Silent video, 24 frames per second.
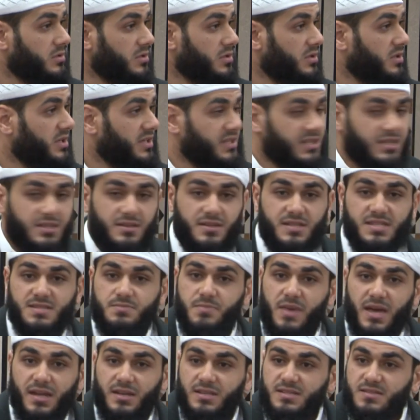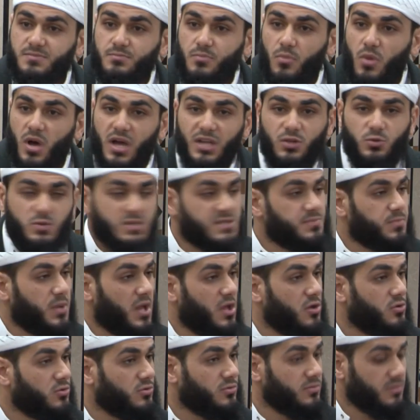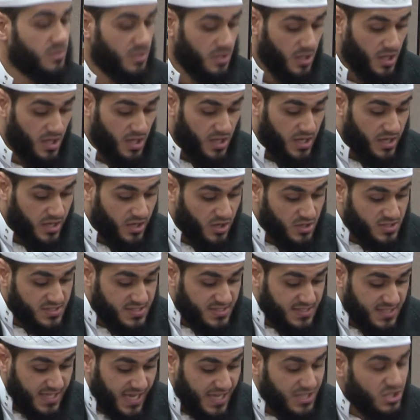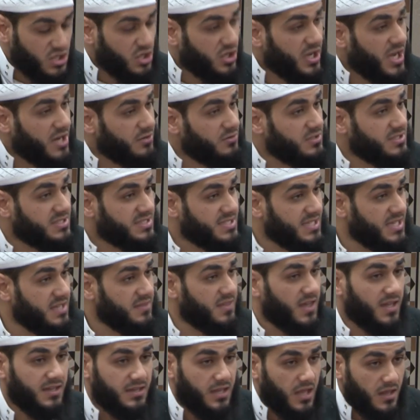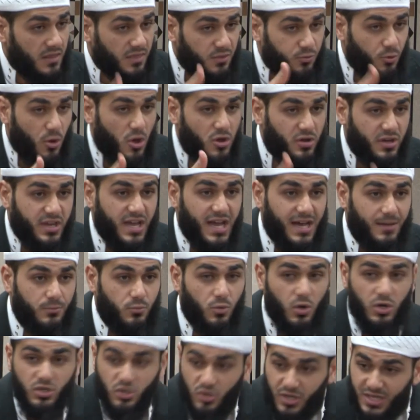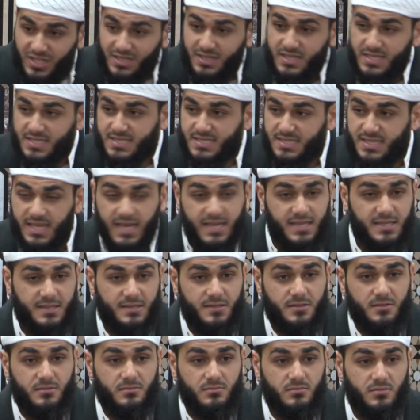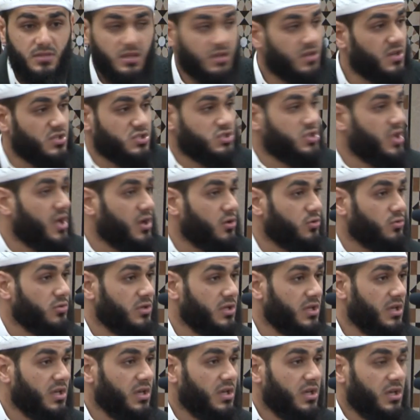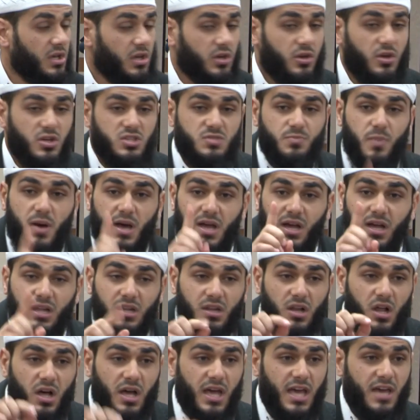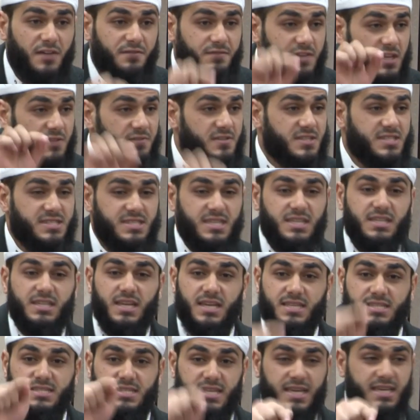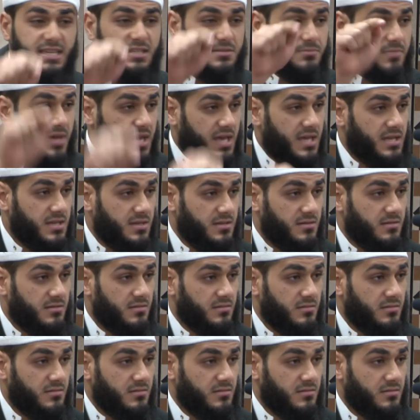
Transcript: This man's mind was blown. He goes, can you guarantee that death won't come while you're in this state? He goes, no. He goes, by Allah, I have never seen a sane man